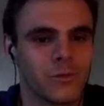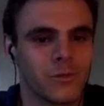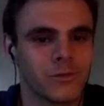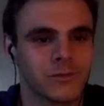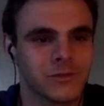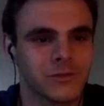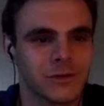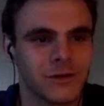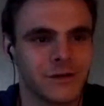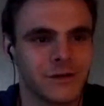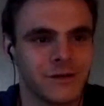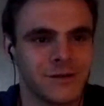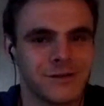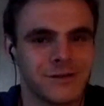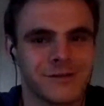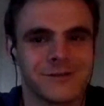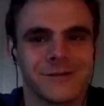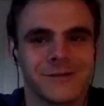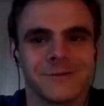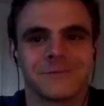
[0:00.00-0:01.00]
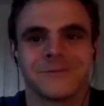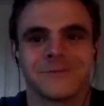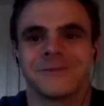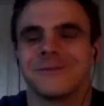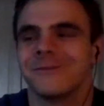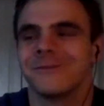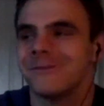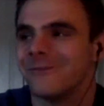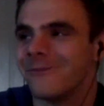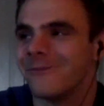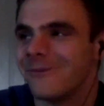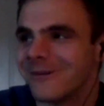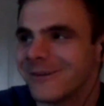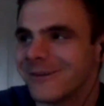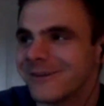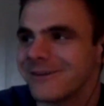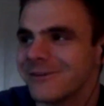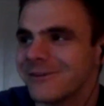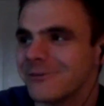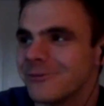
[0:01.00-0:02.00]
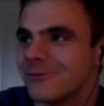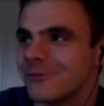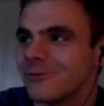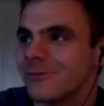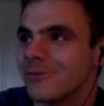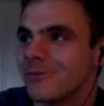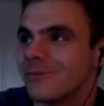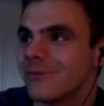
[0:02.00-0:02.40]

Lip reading: Sorry to interrupt you. What do you